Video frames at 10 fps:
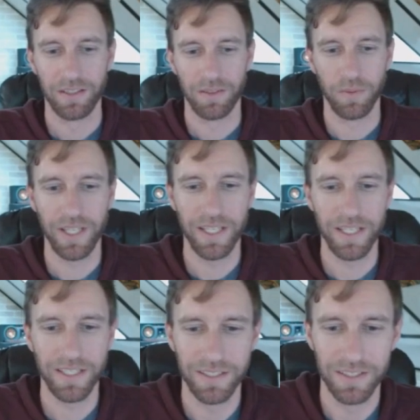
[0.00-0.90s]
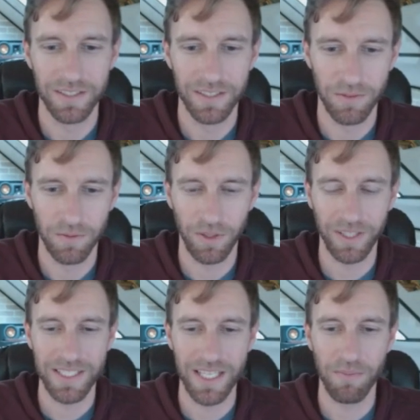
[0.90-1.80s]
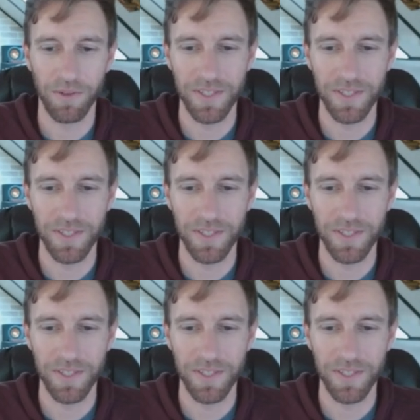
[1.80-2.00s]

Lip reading: We really tempo